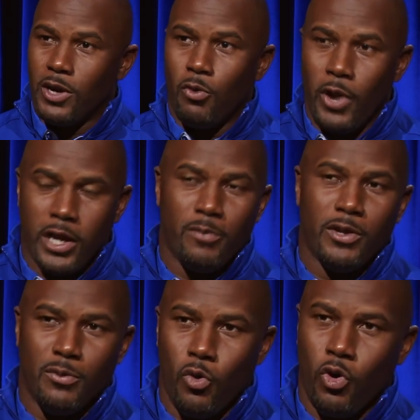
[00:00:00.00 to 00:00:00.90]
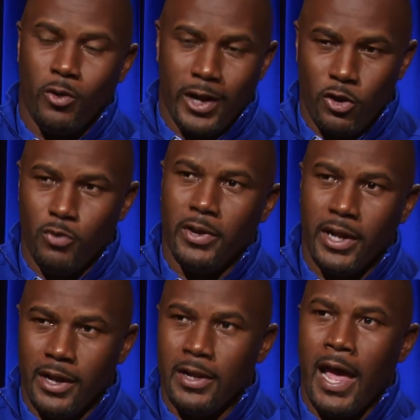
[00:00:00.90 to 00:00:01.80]
When I wake up in the morning, when I go to
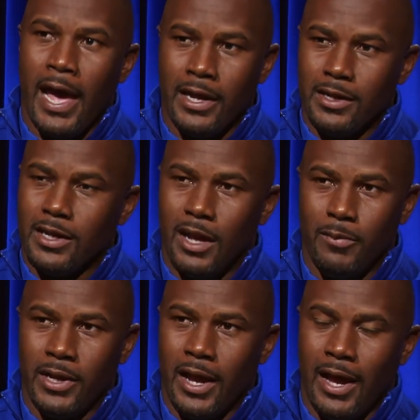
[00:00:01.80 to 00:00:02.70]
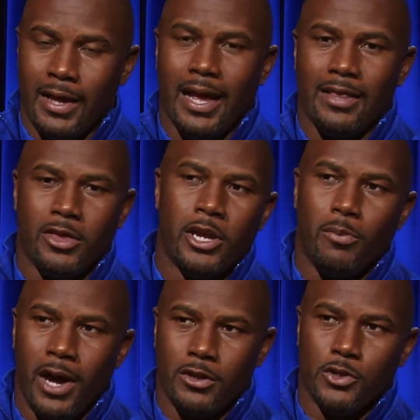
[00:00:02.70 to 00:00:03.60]
bed at night, I mean, I think
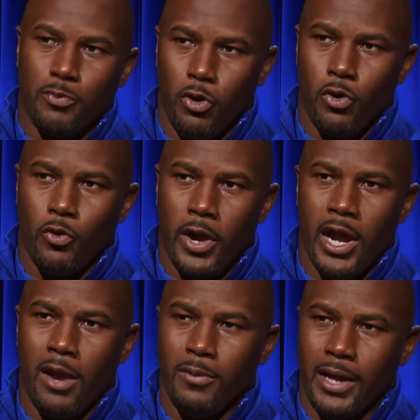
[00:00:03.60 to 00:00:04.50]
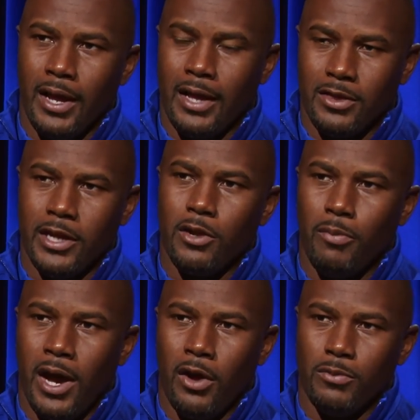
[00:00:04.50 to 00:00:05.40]
about this program, and I think
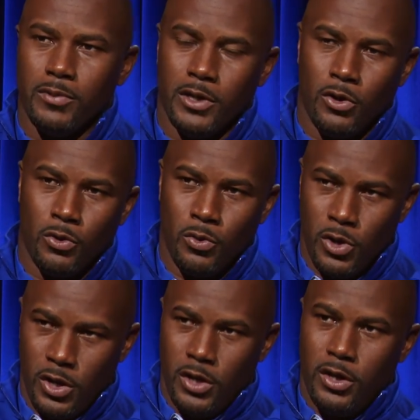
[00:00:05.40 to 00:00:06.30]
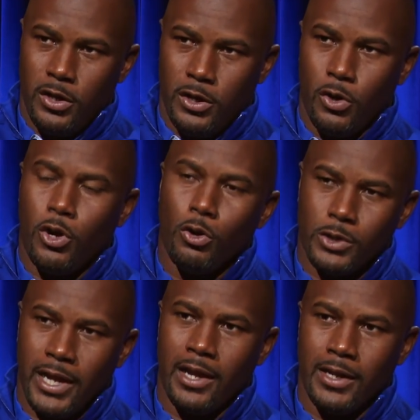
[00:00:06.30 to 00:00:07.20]
about, you know,
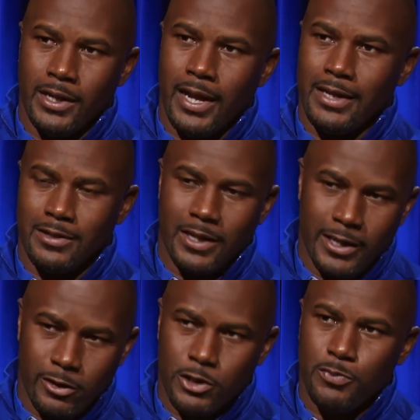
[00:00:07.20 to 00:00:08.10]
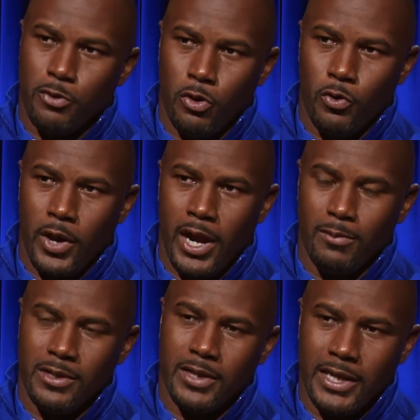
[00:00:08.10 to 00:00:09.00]
Coach Elliott as the leader of this
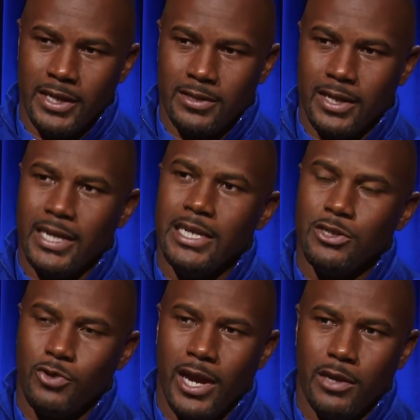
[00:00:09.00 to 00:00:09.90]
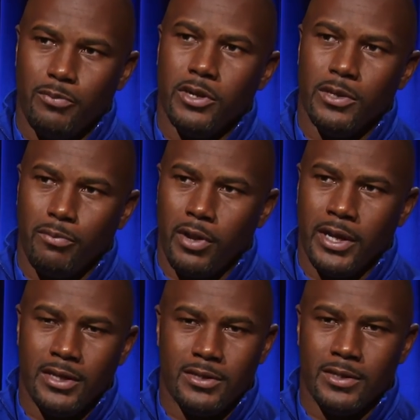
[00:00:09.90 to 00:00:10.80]
program, the things that he's trying to put in
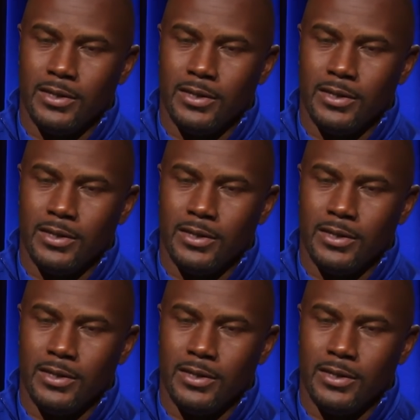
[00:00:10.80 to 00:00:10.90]
place.